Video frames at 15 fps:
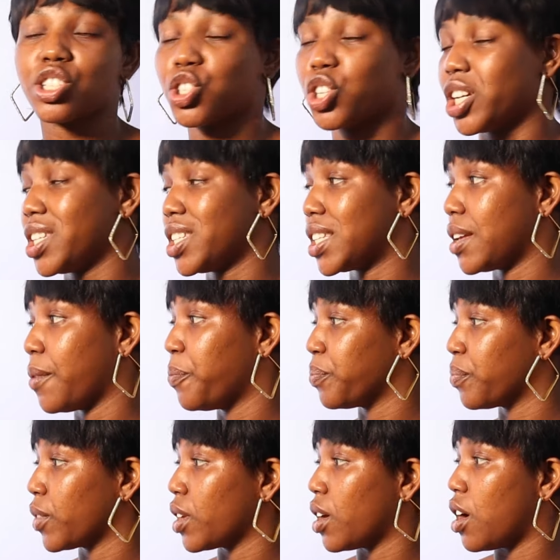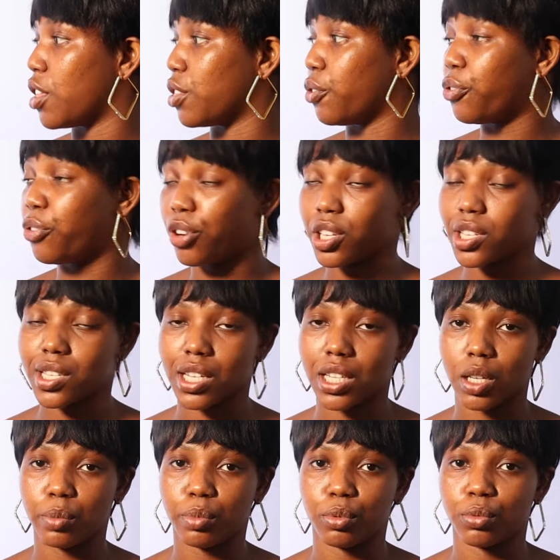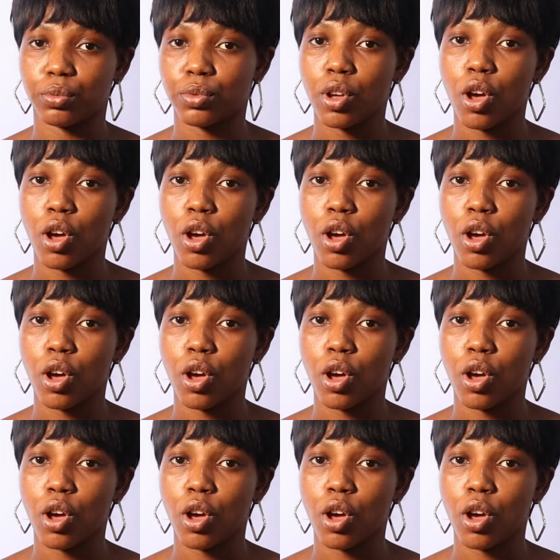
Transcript: stressed on the first syllable.